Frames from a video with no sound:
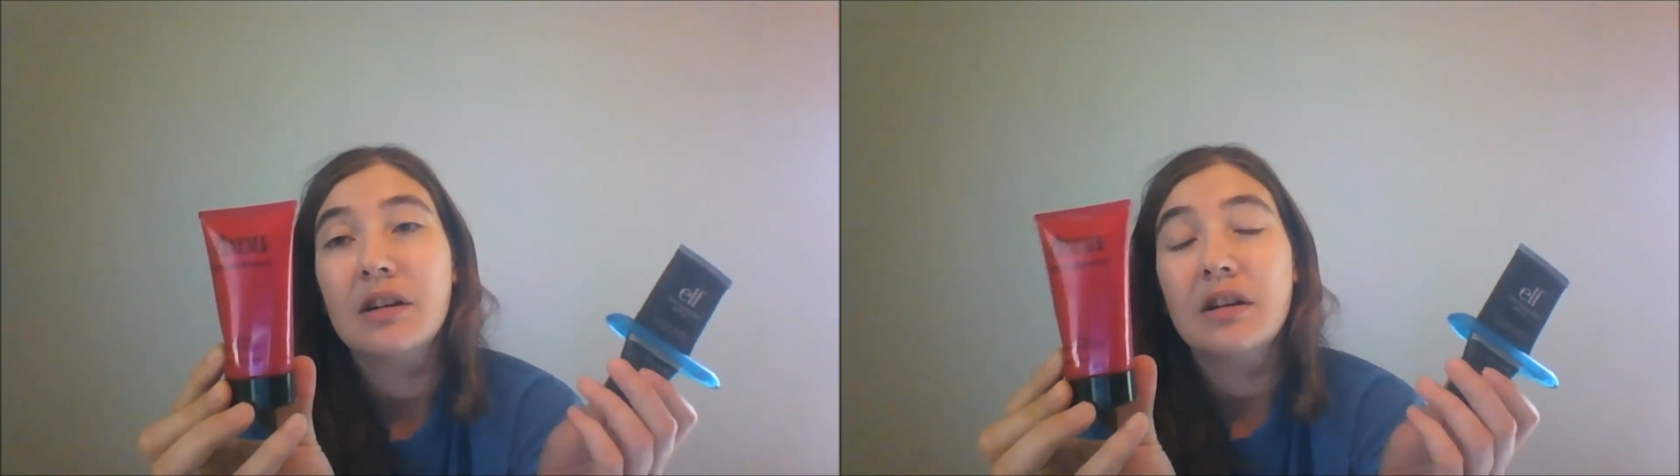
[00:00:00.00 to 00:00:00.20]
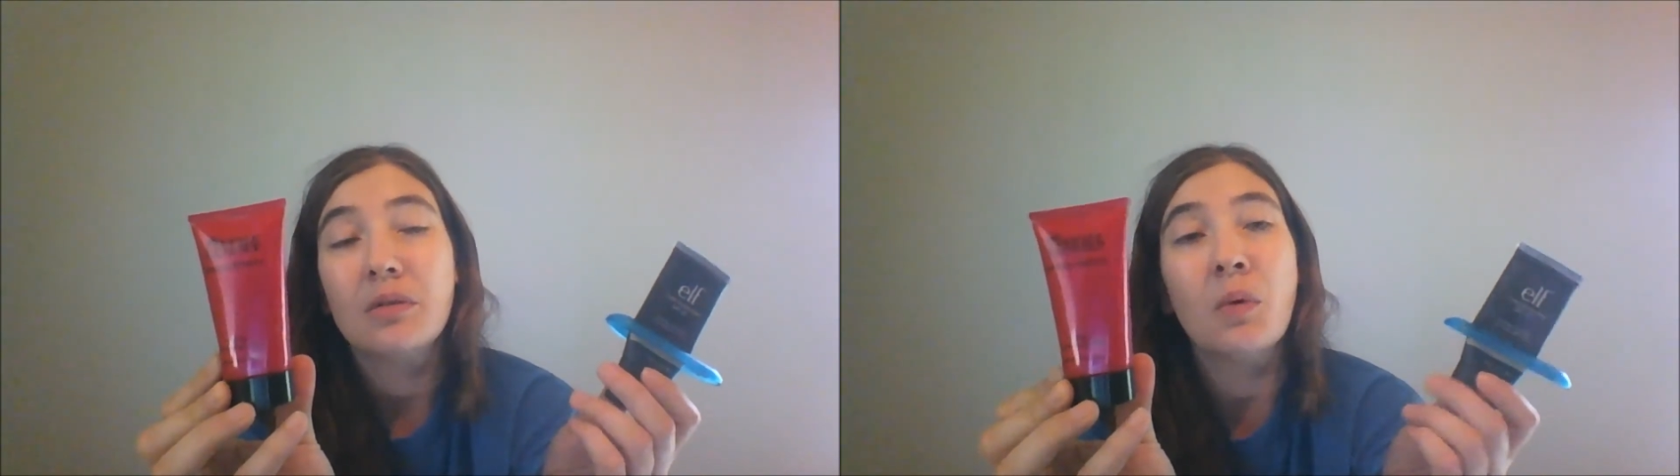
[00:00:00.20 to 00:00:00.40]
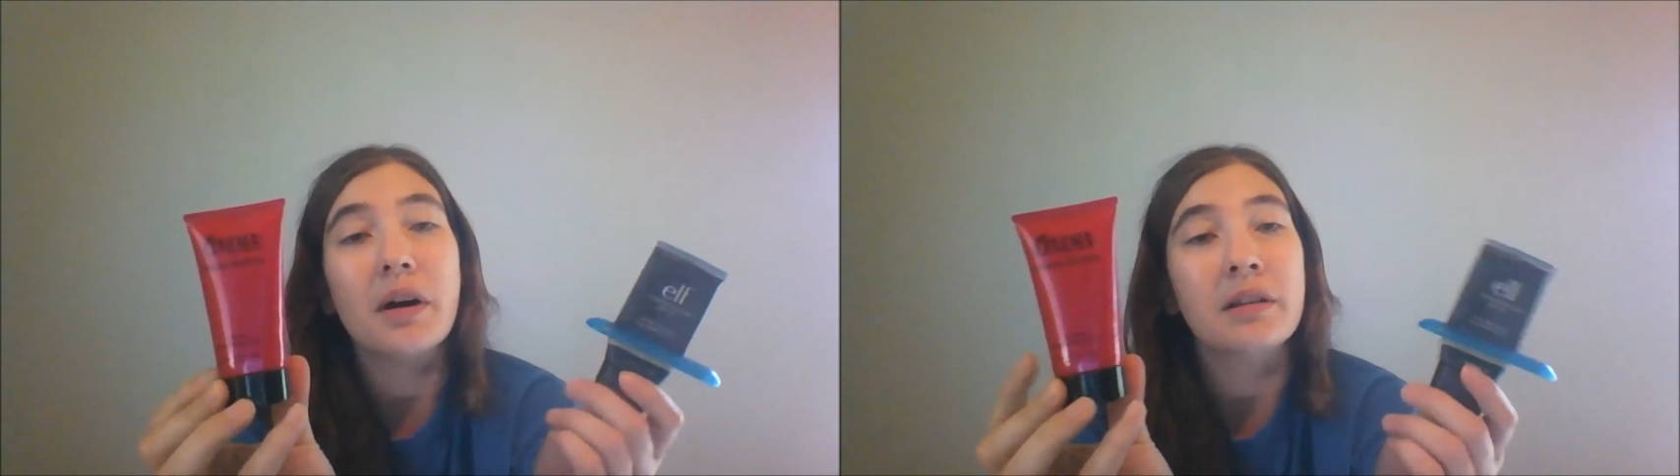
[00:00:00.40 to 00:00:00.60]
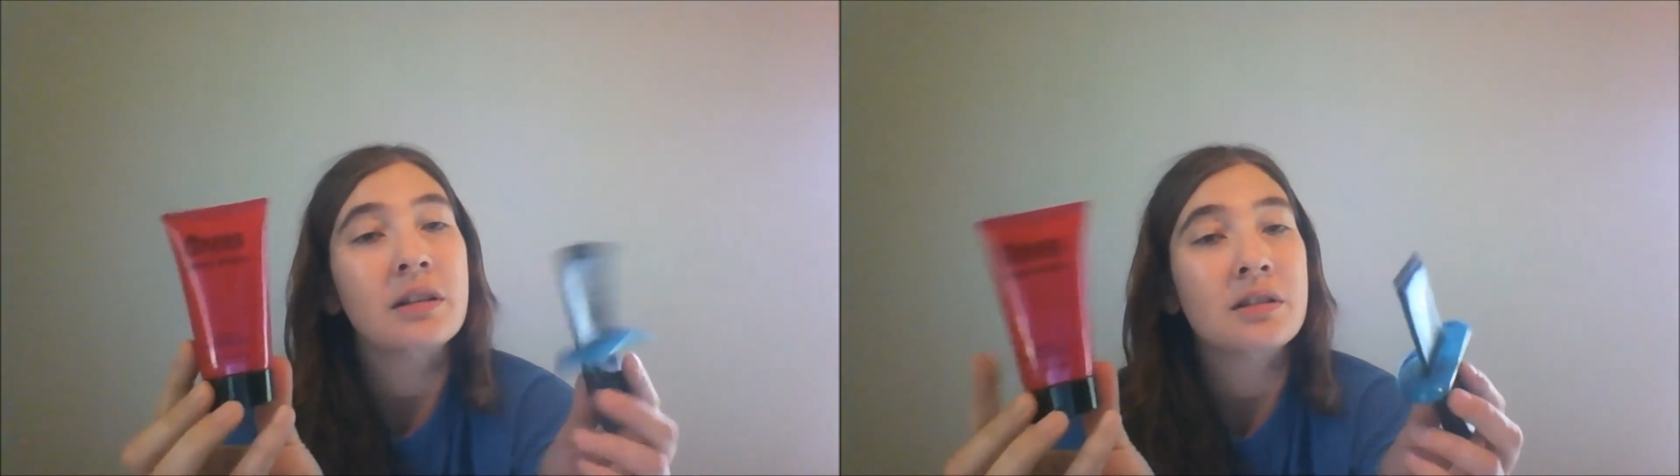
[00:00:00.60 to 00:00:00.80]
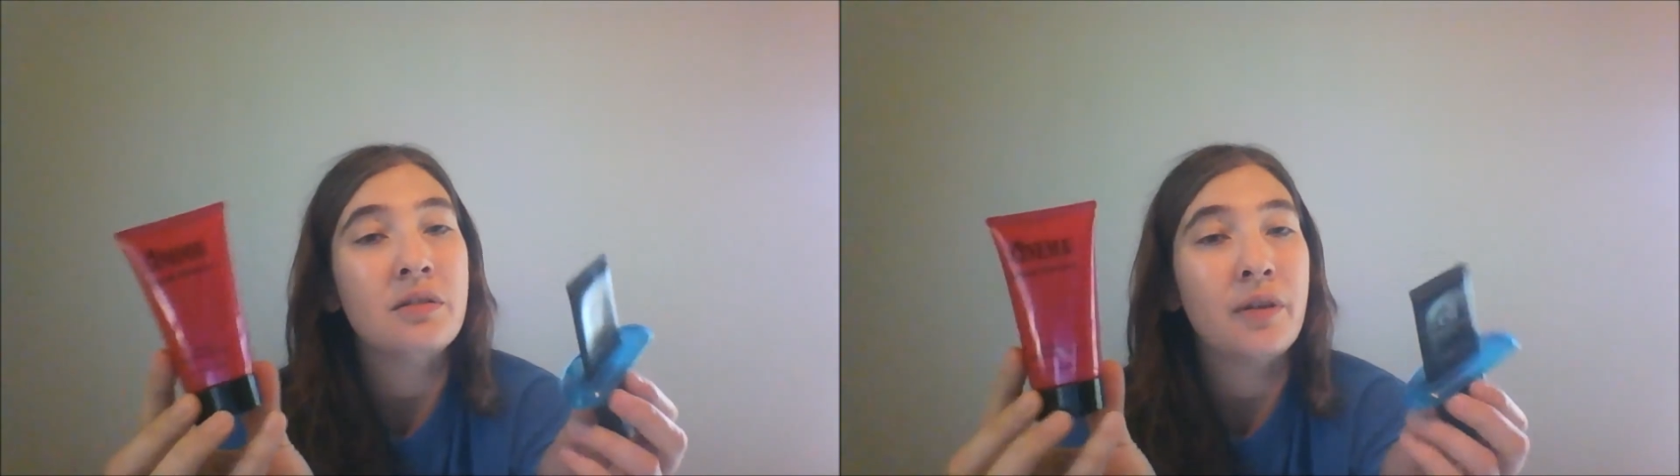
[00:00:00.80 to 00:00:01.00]
a kind of
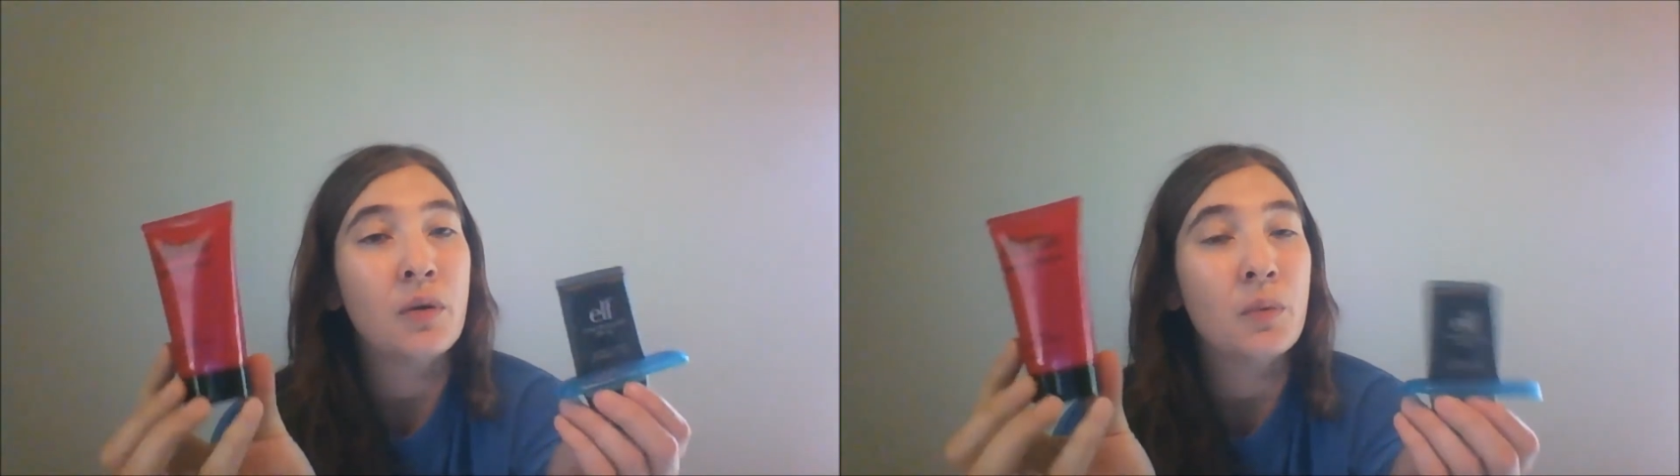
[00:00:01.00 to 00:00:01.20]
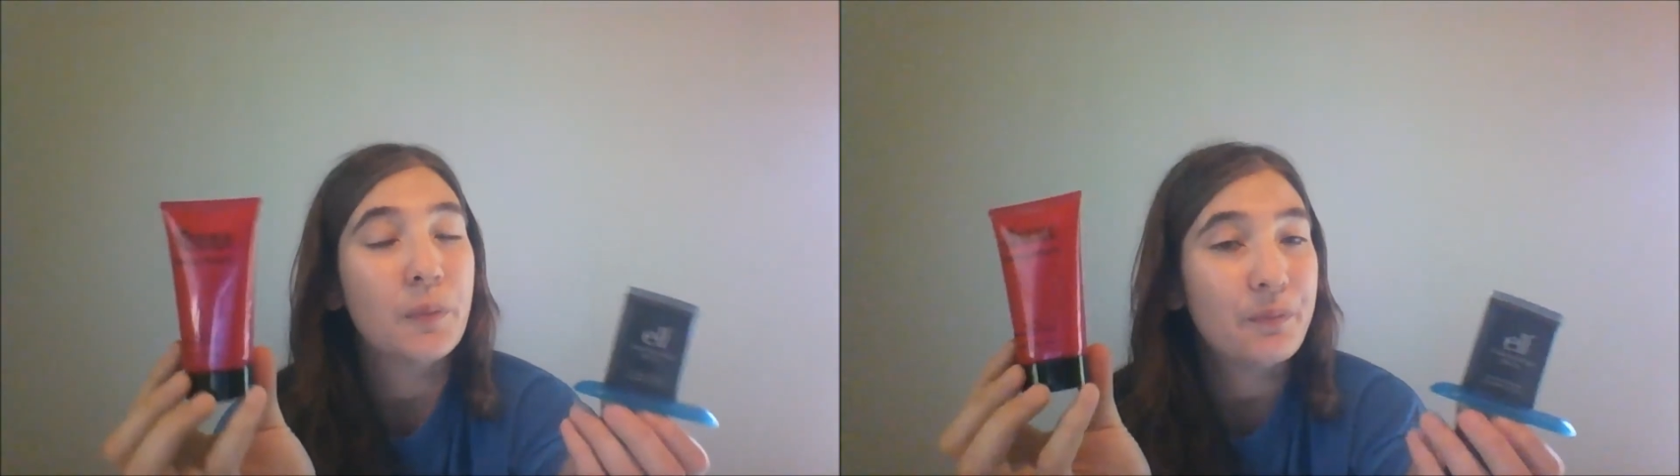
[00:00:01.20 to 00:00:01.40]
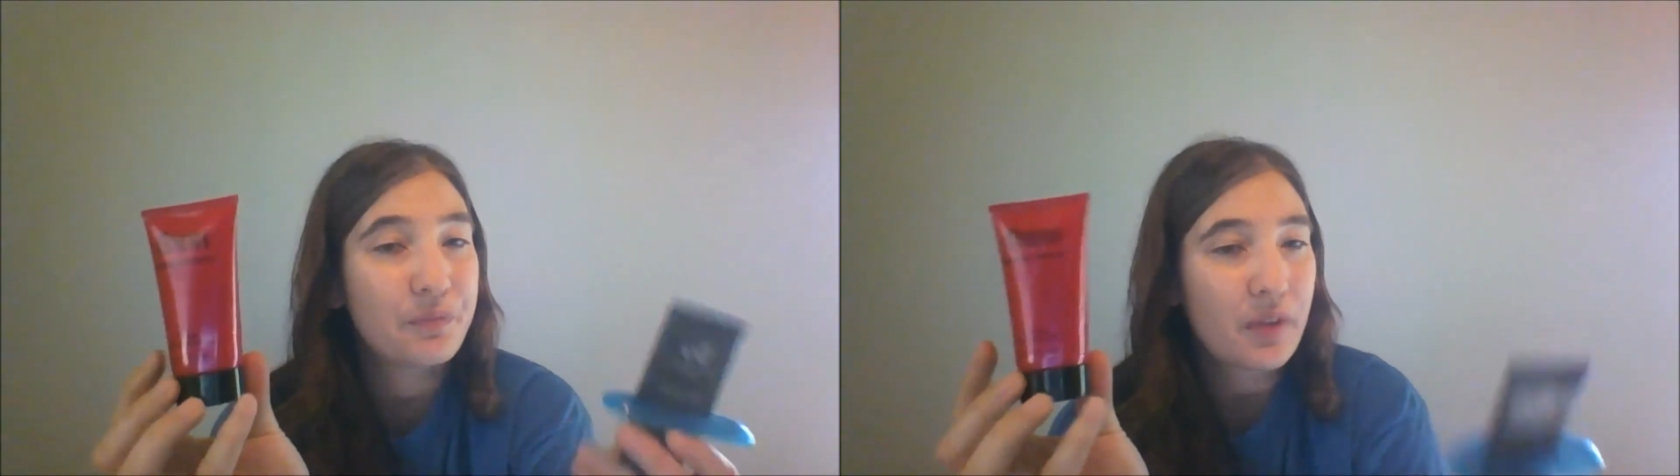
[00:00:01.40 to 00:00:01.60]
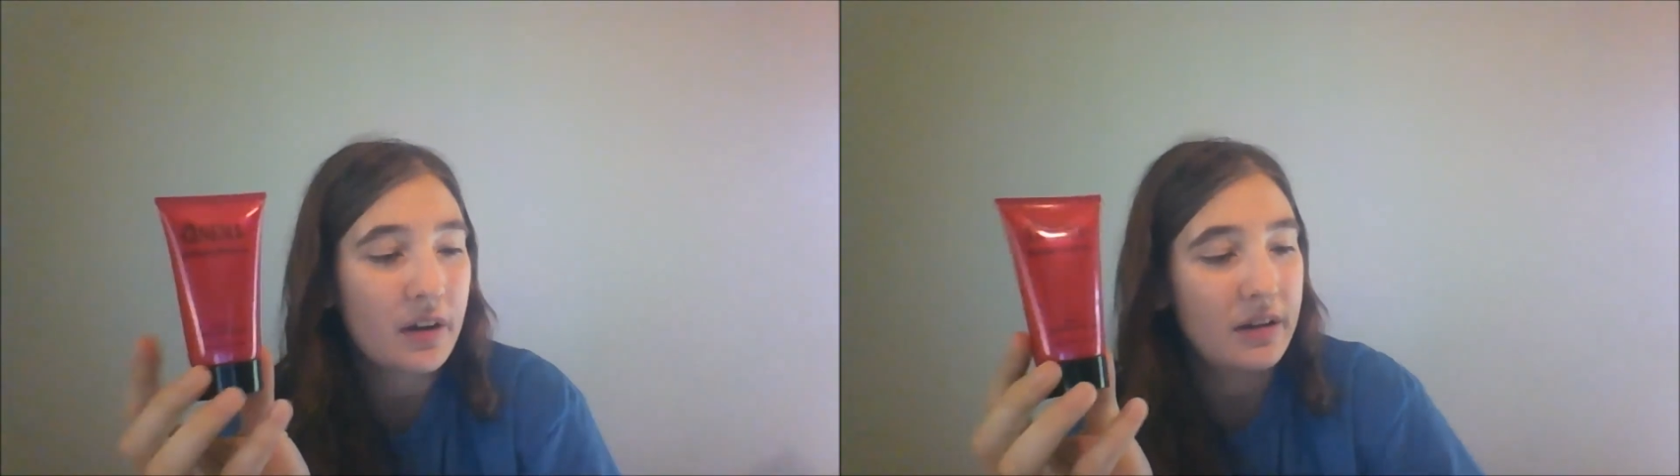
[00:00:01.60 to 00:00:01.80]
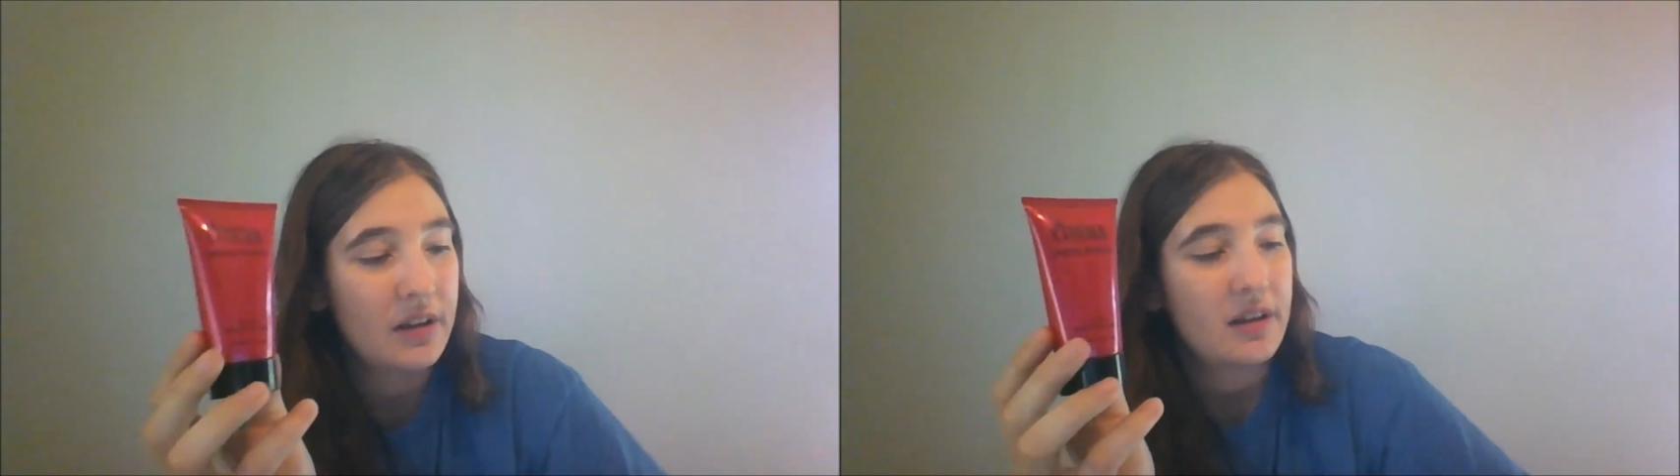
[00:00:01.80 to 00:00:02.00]
an
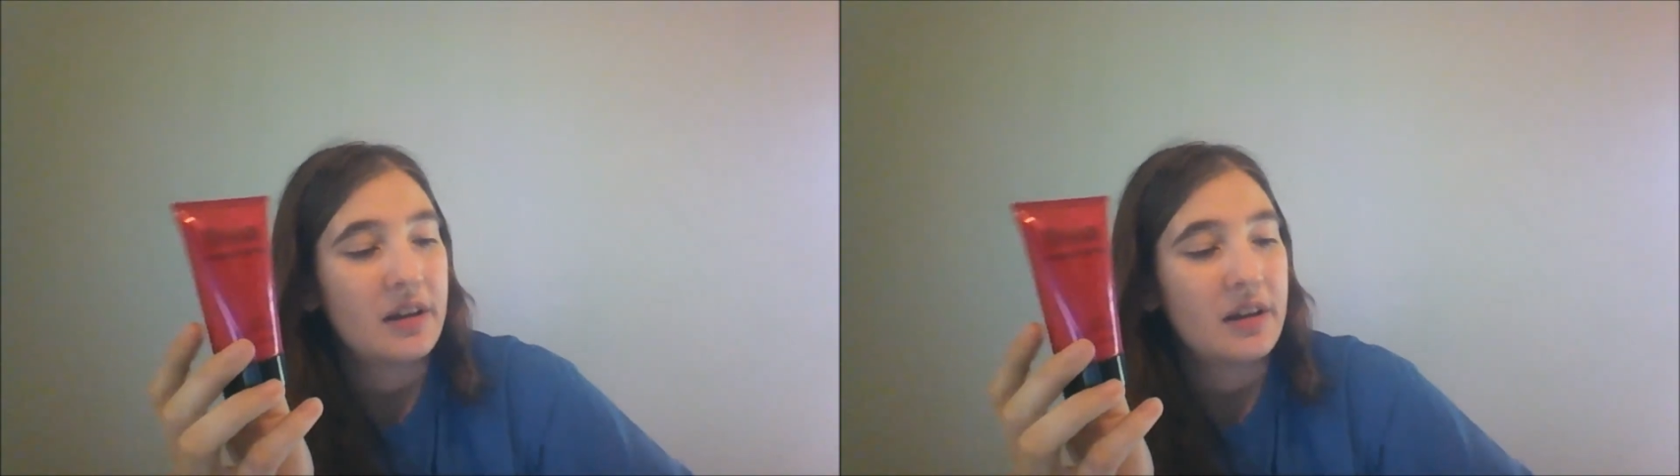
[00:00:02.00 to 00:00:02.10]
illuminating